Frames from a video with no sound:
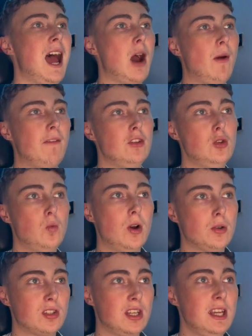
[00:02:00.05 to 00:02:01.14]
However, you will
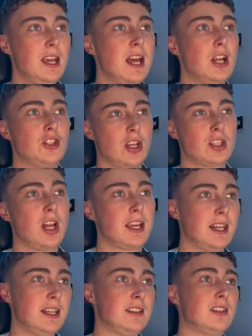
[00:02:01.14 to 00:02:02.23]
see, just like
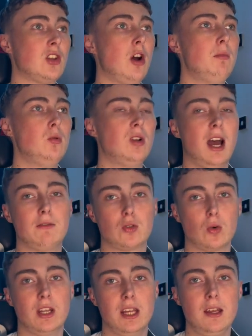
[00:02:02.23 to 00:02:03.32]
in this example that I've
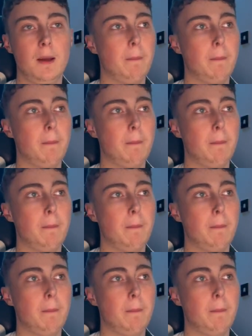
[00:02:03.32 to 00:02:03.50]
drawn here,